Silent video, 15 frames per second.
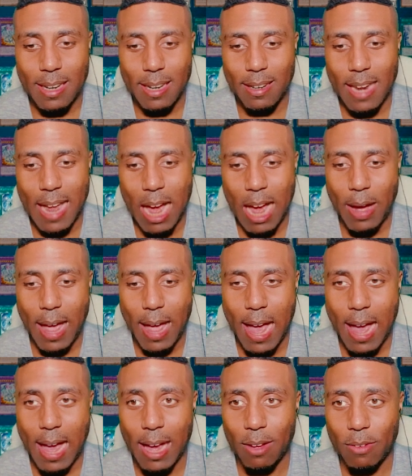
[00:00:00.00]
Now I
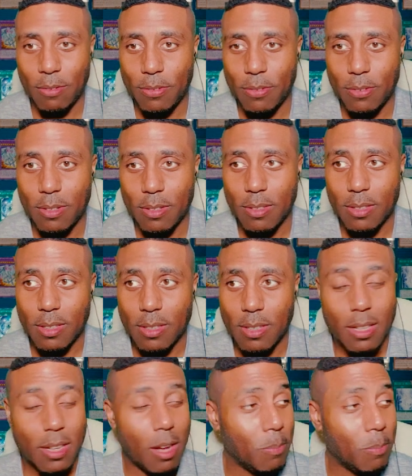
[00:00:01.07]
have
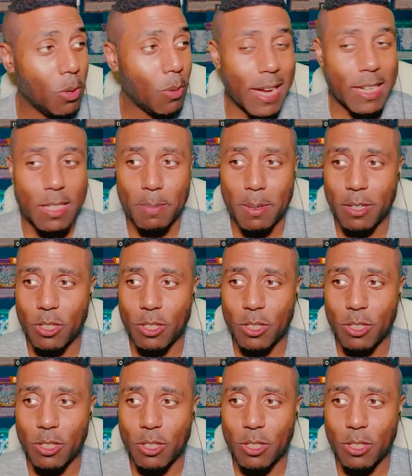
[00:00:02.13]
Blue Eye Spirit